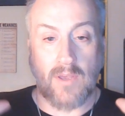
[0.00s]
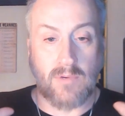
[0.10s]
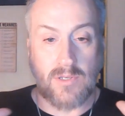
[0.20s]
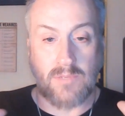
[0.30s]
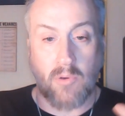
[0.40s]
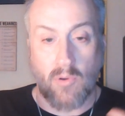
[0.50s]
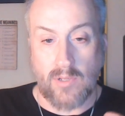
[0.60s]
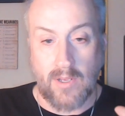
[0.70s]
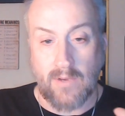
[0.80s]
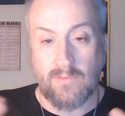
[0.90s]
that was
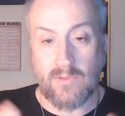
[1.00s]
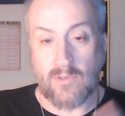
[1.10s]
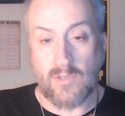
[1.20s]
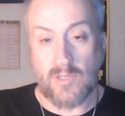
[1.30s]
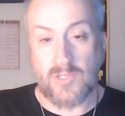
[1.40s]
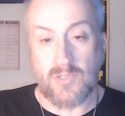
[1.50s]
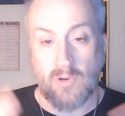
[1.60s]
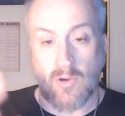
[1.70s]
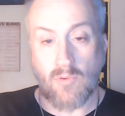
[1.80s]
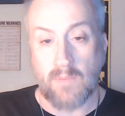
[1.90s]
poorly influenced or
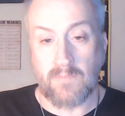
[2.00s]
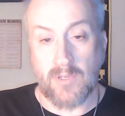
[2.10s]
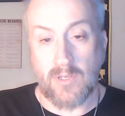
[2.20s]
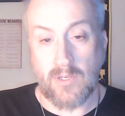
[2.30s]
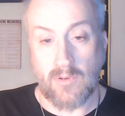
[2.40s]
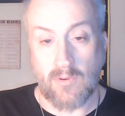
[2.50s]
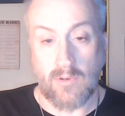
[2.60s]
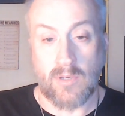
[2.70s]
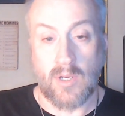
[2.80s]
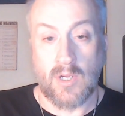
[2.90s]
corrupted
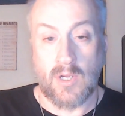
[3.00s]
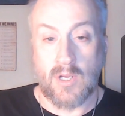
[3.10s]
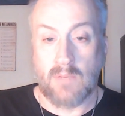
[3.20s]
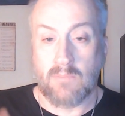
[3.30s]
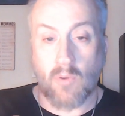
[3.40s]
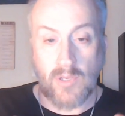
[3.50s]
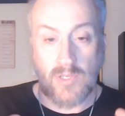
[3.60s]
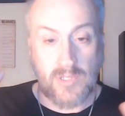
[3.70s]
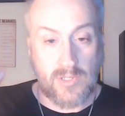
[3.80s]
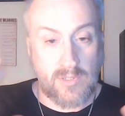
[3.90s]
or
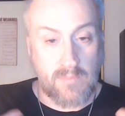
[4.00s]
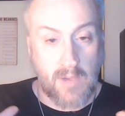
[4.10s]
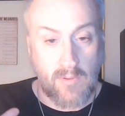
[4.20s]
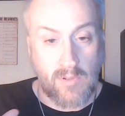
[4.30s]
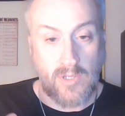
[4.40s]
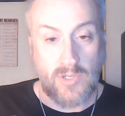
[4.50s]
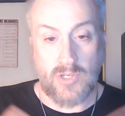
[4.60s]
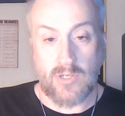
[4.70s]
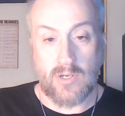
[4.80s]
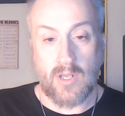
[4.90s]
poisoned by
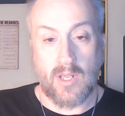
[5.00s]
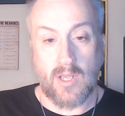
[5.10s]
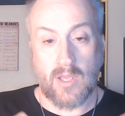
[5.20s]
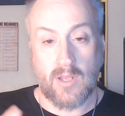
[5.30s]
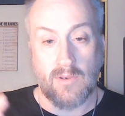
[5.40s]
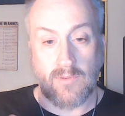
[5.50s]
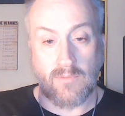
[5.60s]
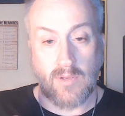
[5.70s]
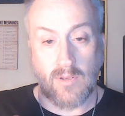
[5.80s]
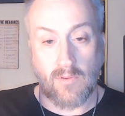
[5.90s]
religion and
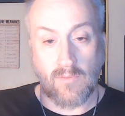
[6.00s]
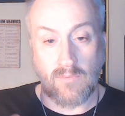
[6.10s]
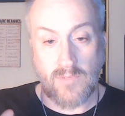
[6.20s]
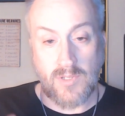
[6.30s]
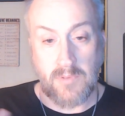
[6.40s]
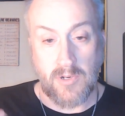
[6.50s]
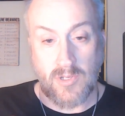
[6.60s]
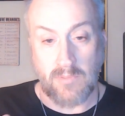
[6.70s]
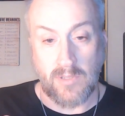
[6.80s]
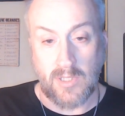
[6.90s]

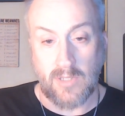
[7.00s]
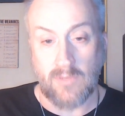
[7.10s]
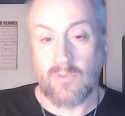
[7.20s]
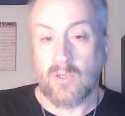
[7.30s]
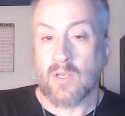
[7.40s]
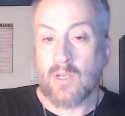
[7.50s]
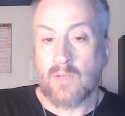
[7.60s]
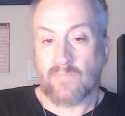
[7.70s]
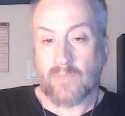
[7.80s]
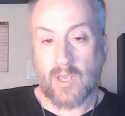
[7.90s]
spiritual belief,
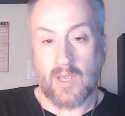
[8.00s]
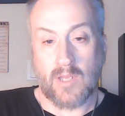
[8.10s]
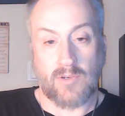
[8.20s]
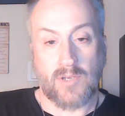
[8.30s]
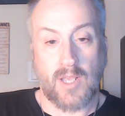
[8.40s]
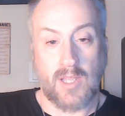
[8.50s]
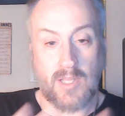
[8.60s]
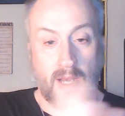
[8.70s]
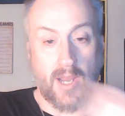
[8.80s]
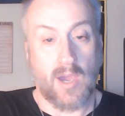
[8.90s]
and you're taking
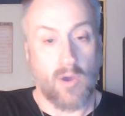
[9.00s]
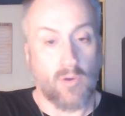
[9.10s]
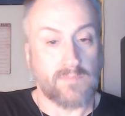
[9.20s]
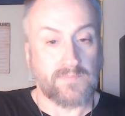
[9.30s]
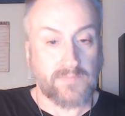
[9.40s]
that out,